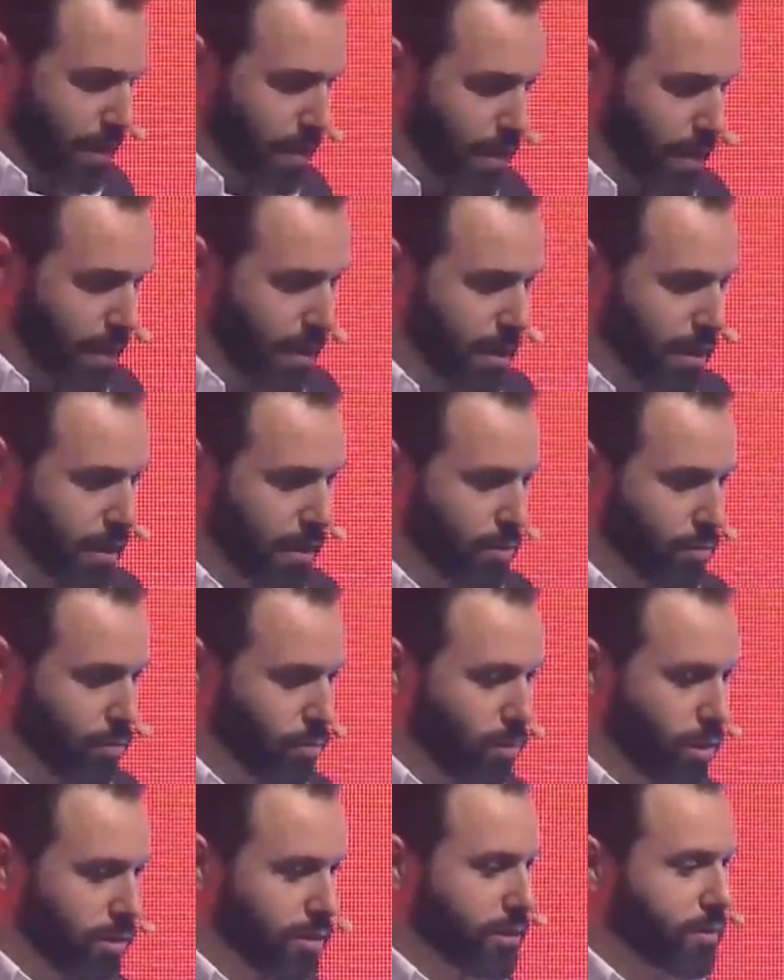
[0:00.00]
uh,
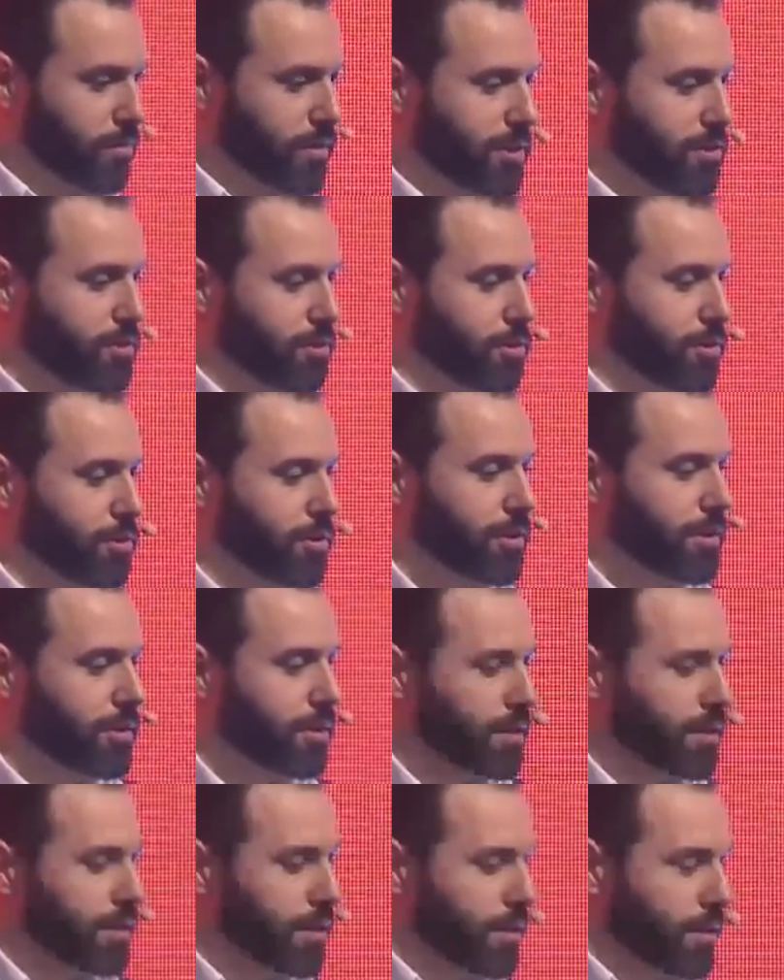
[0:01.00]
what can we do
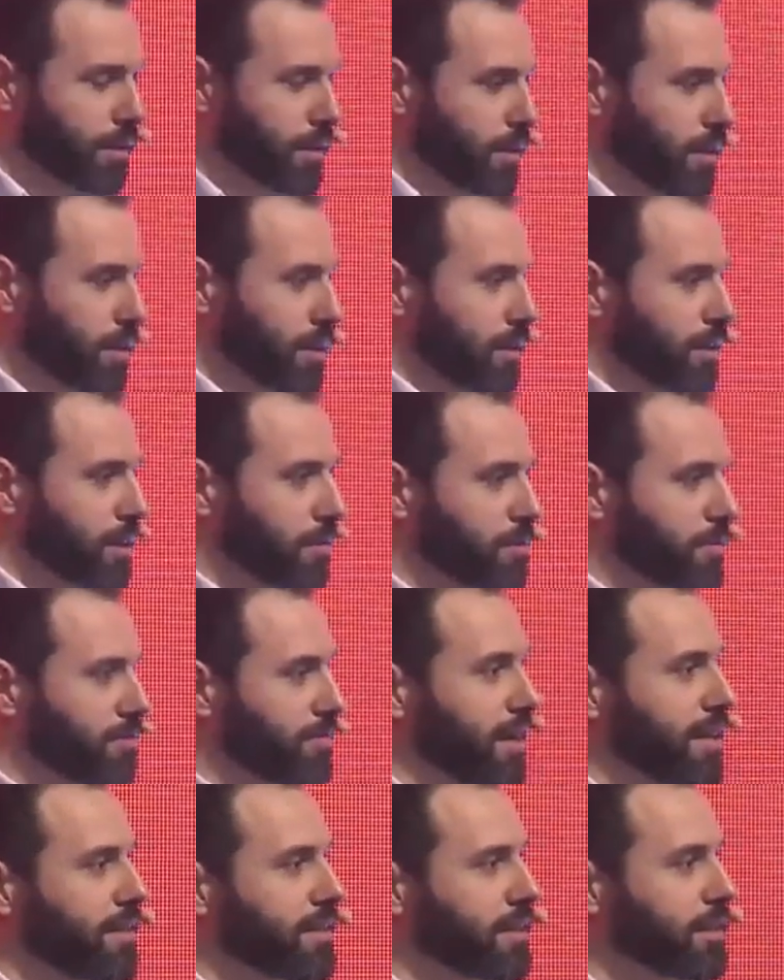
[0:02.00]
to
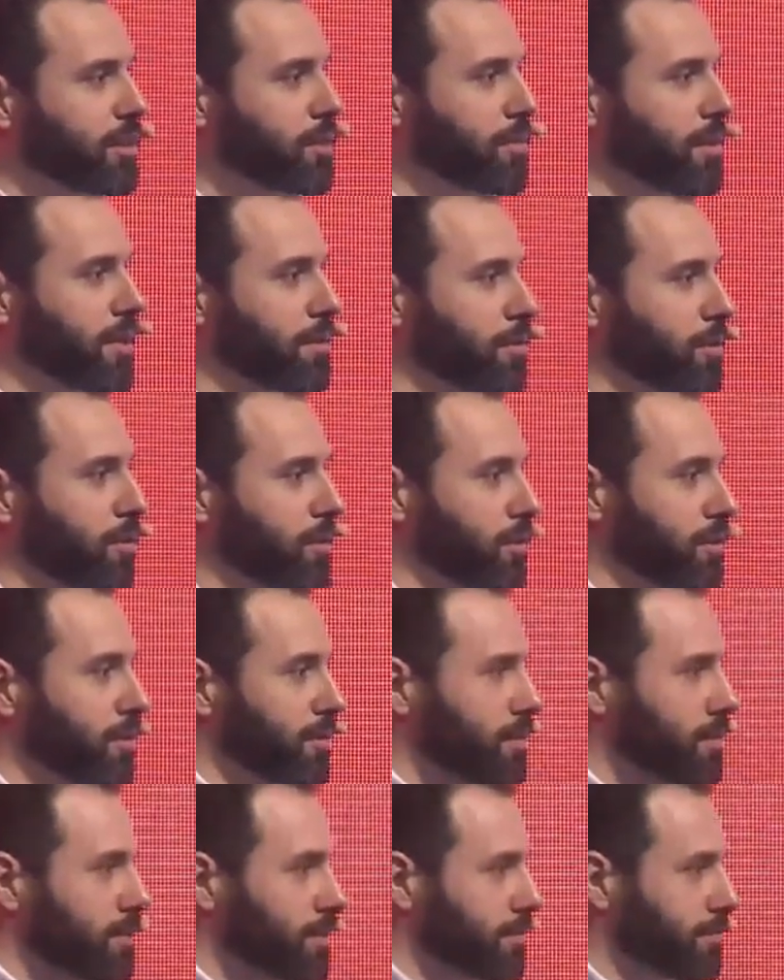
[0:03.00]
prevent these people
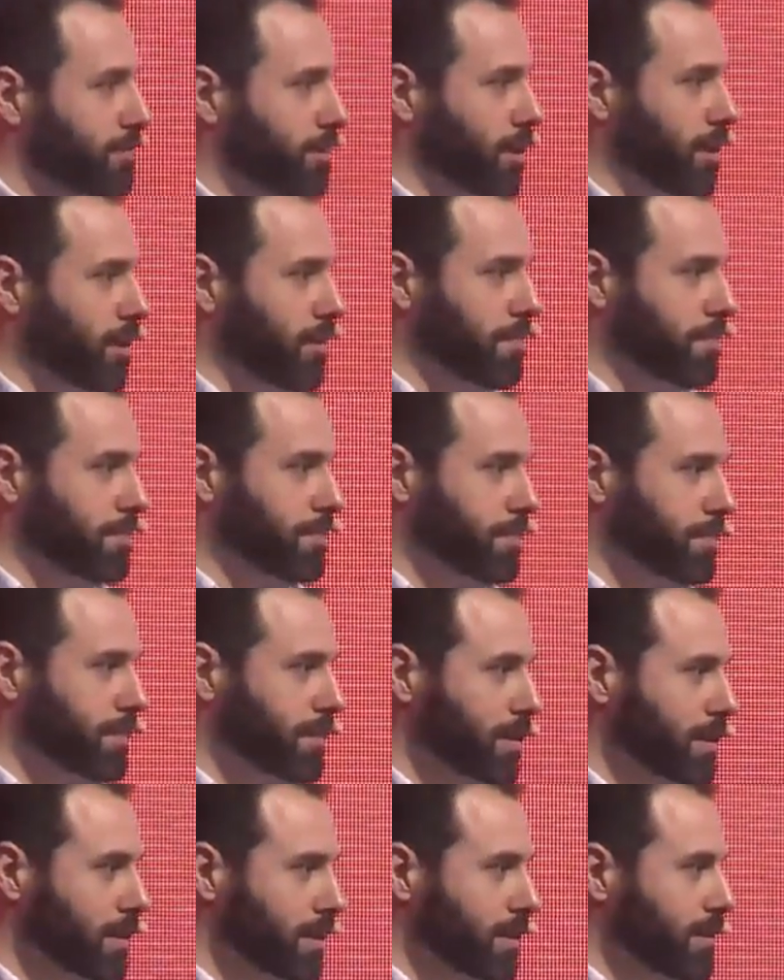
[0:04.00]
from
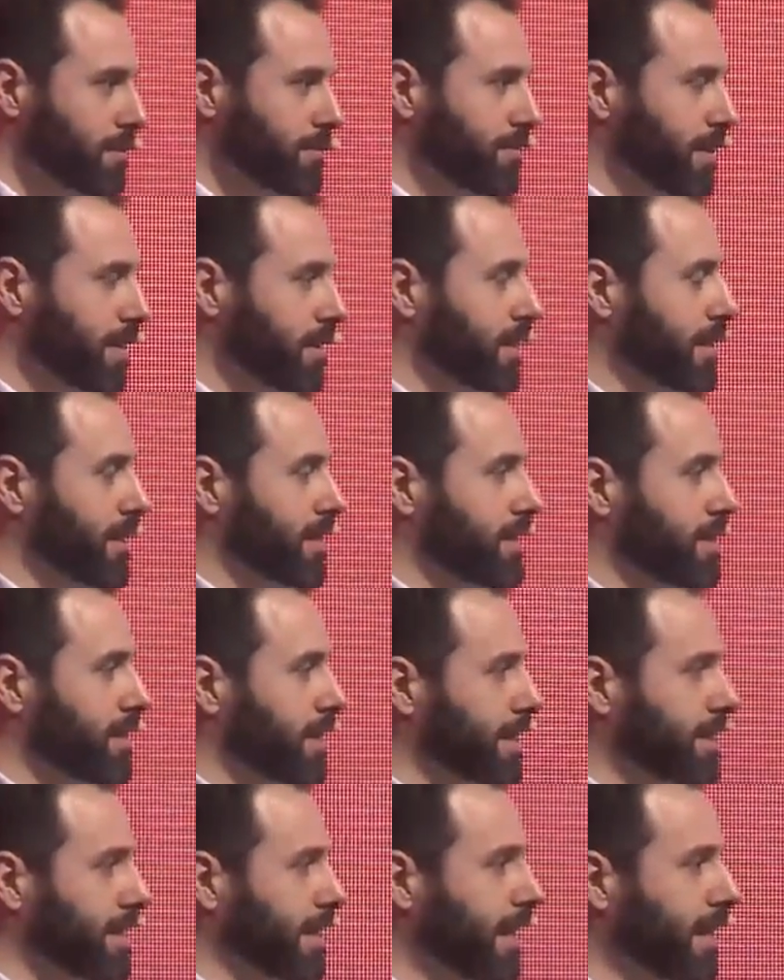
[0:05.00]
feeling
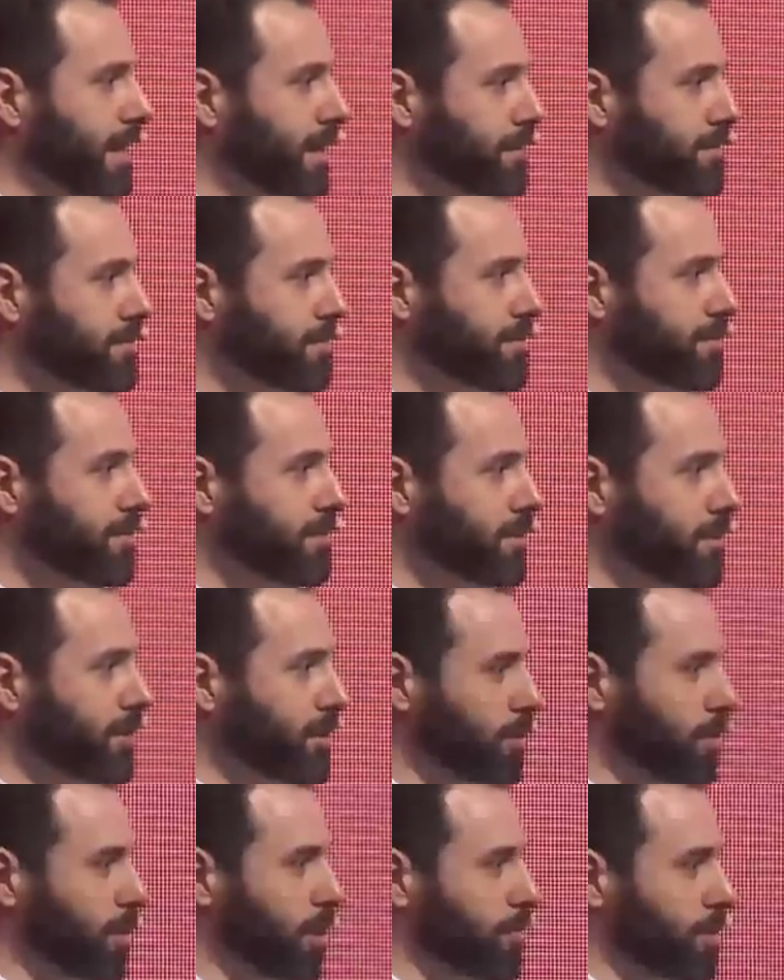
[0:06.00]
like they have
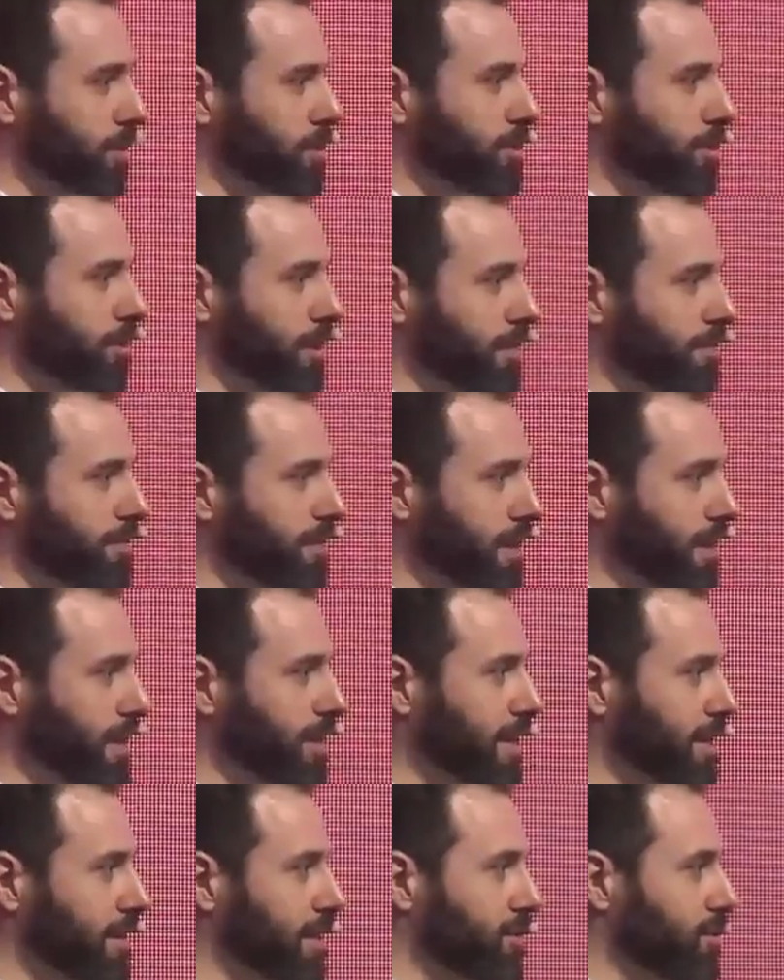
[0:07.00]
no opportunity, feeling
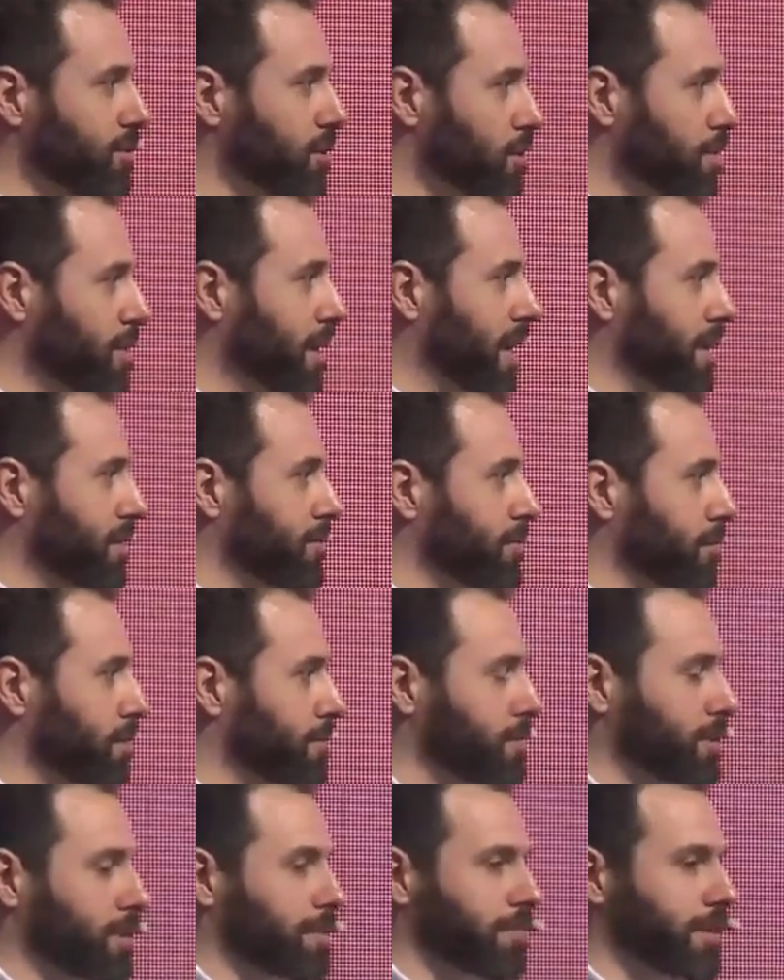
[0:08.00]
like there's no path forward
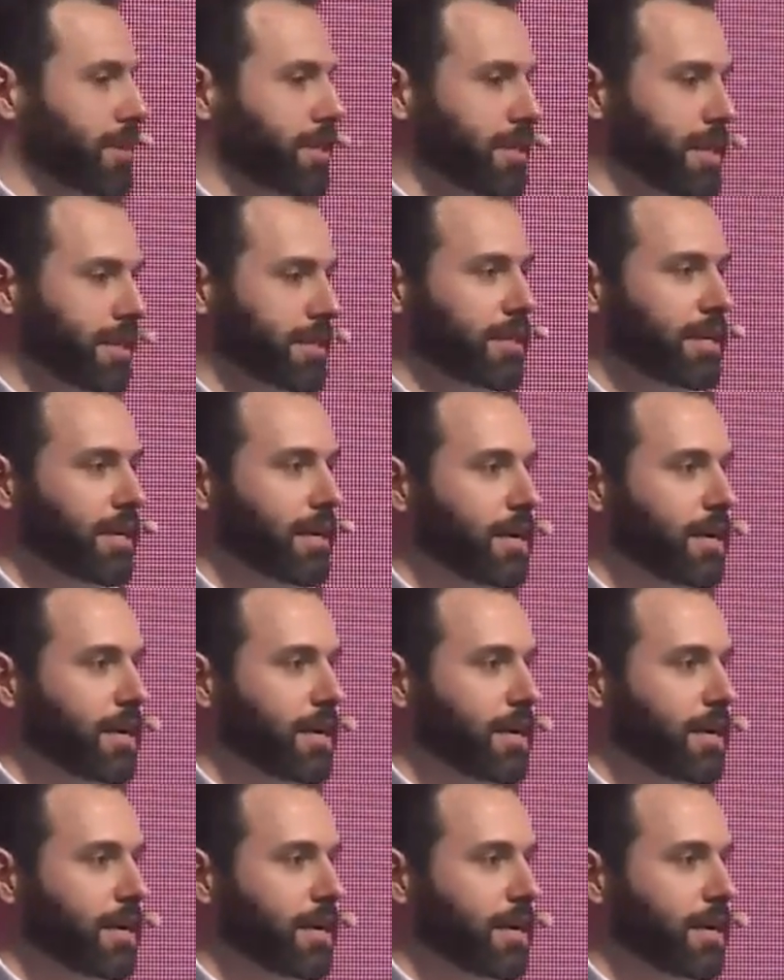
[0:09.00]
for them, feeling like